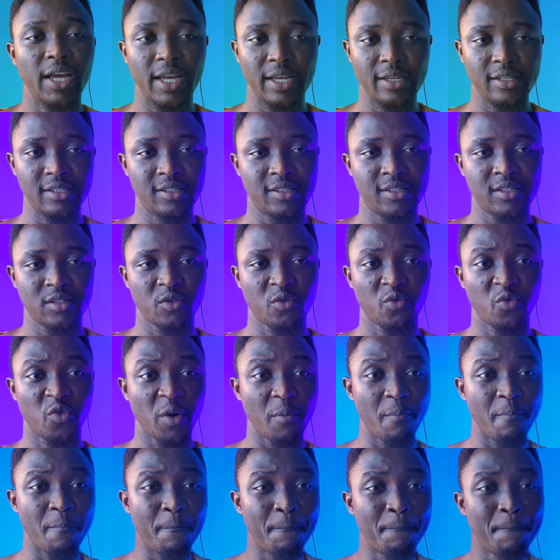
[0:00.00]
is
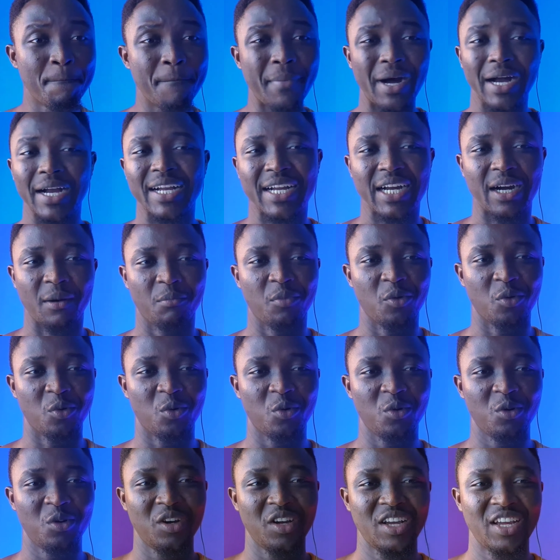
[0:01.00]
remarkable.
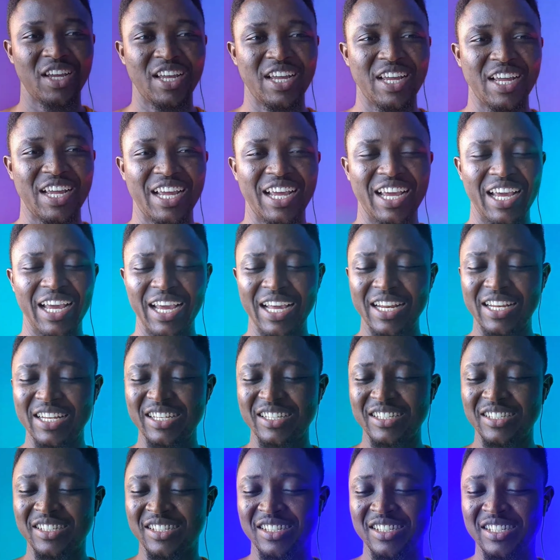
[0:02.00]
It
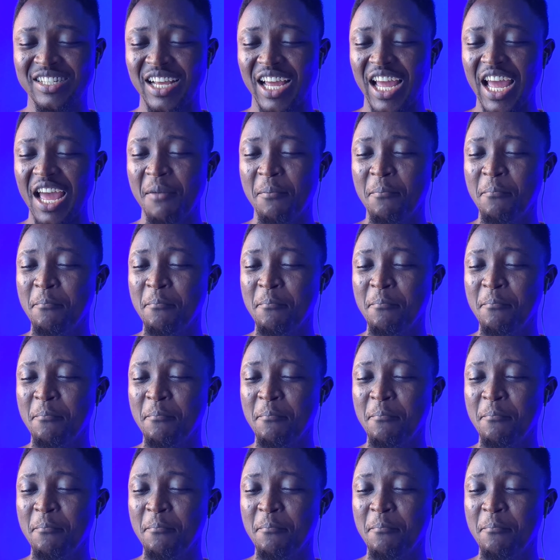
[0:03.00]
is a